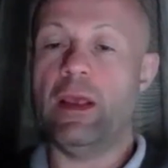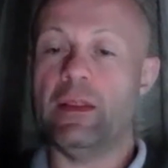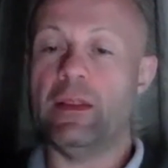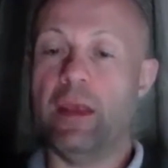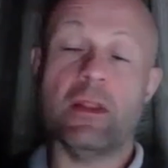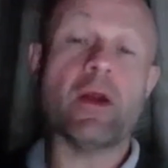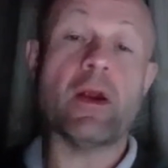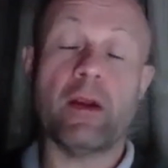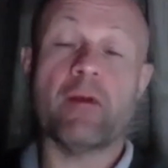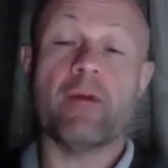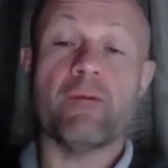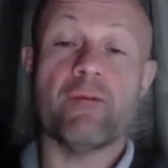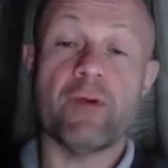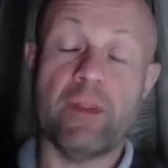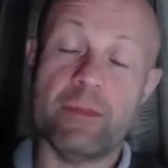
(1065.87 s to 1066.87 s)
and learn
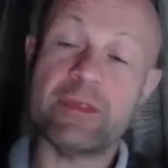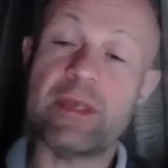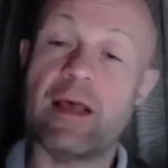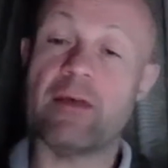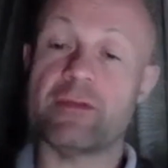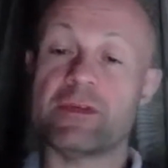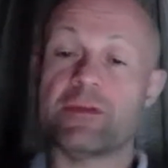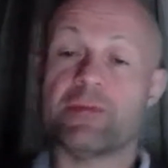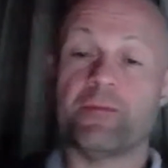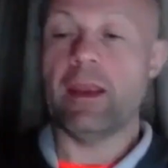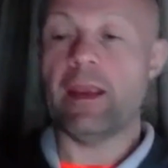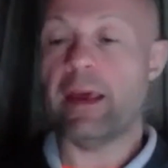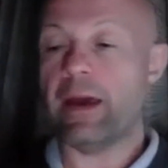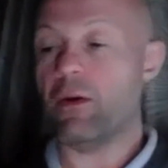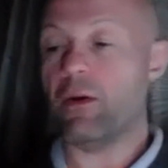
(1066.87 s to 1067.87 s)
for themselves.
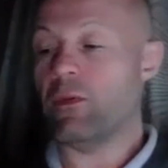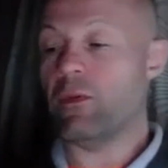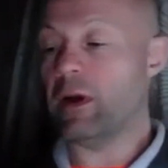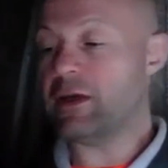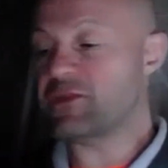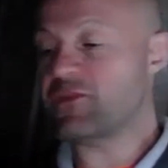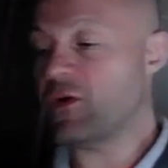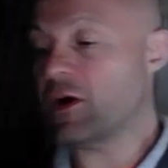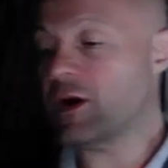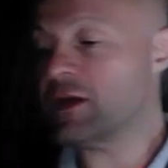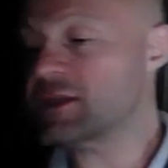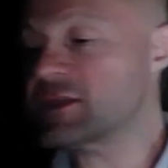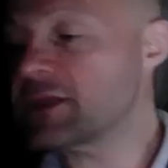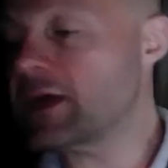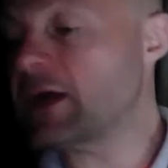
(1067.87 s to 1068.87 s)
Now, as far
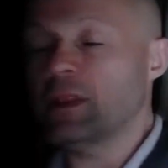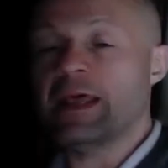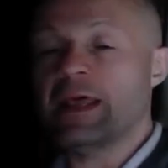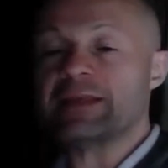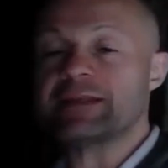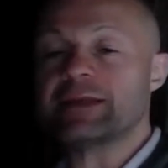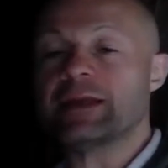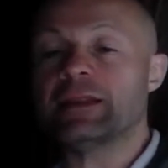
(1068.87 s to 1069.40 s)
as less